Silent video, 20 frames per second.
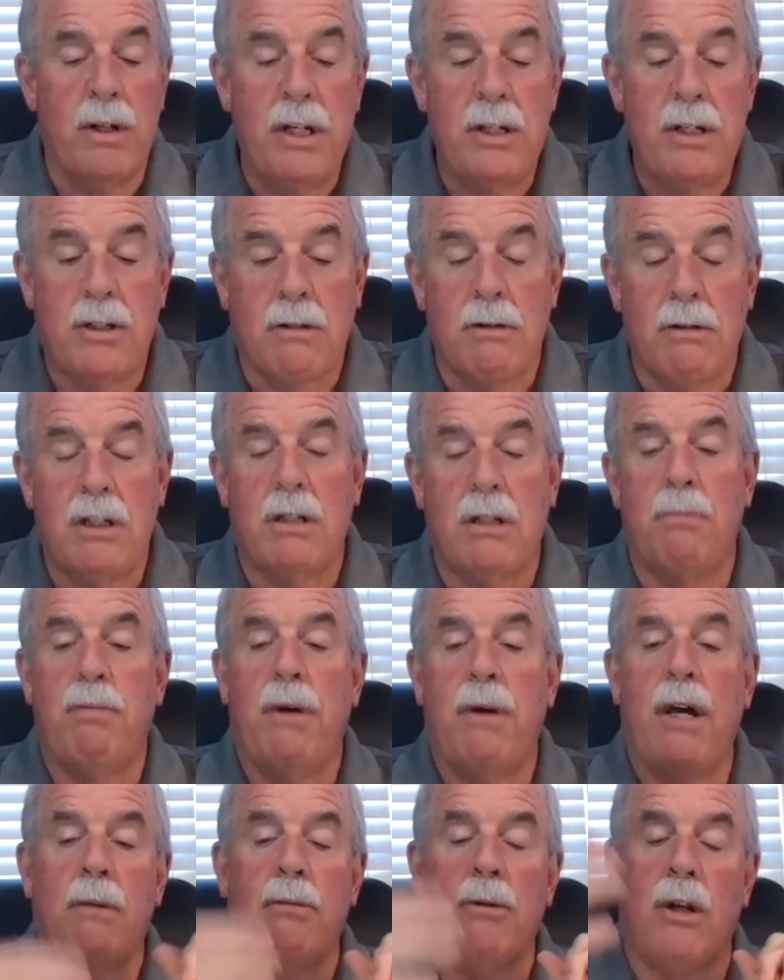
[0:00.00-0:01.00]
history is
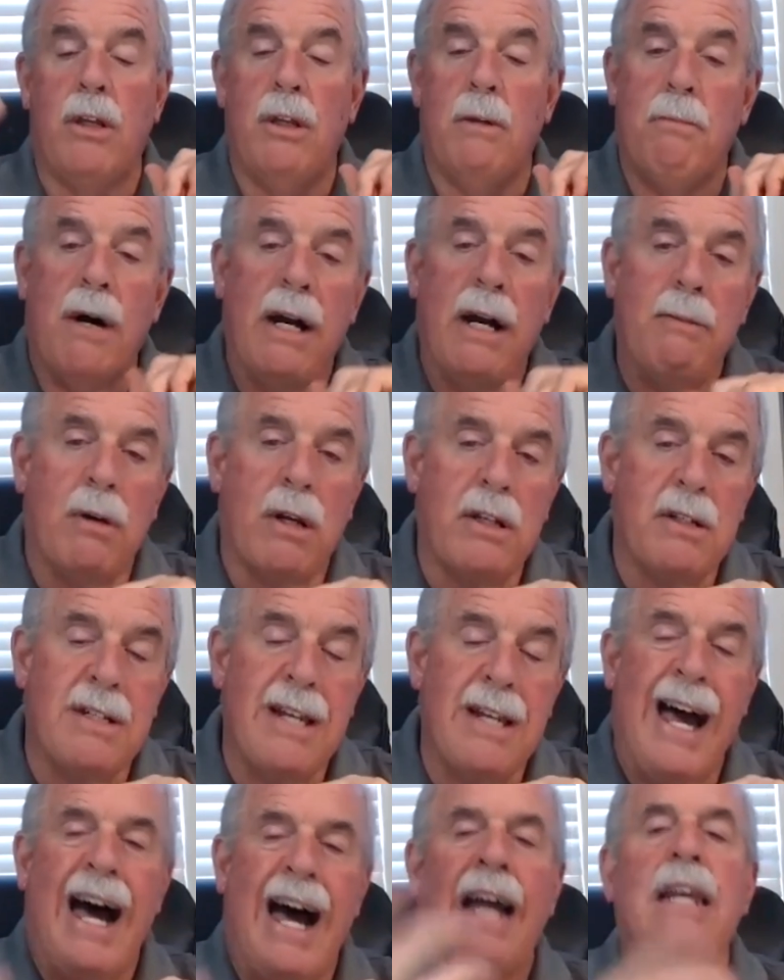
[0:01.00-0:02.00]
dependable and the Bible is
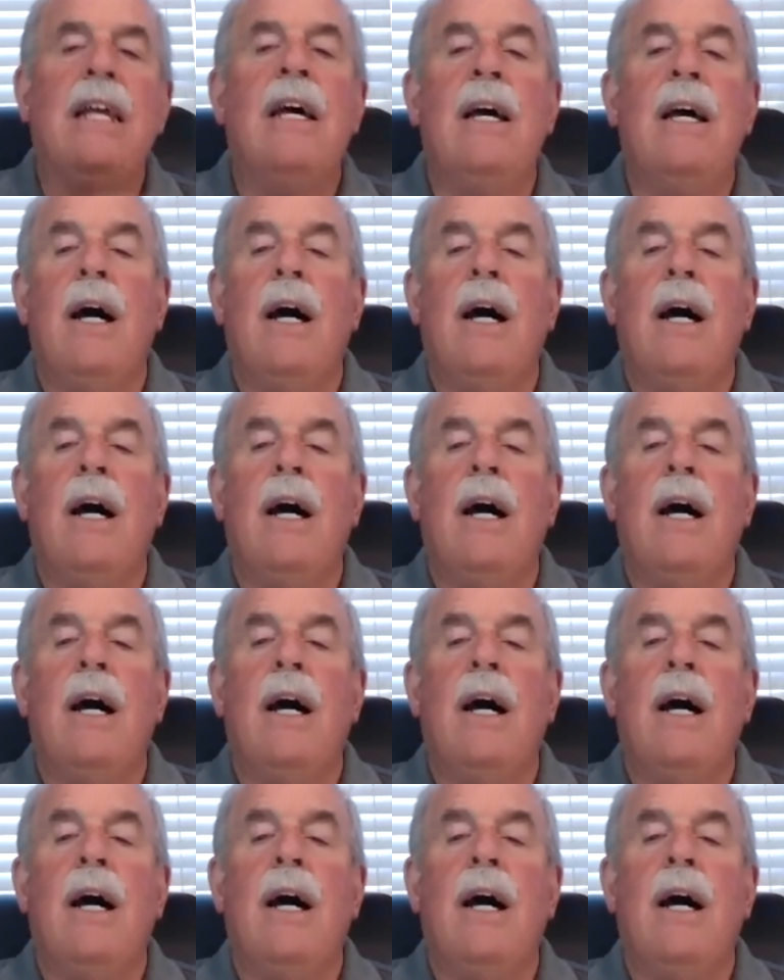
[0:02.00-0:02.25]
not,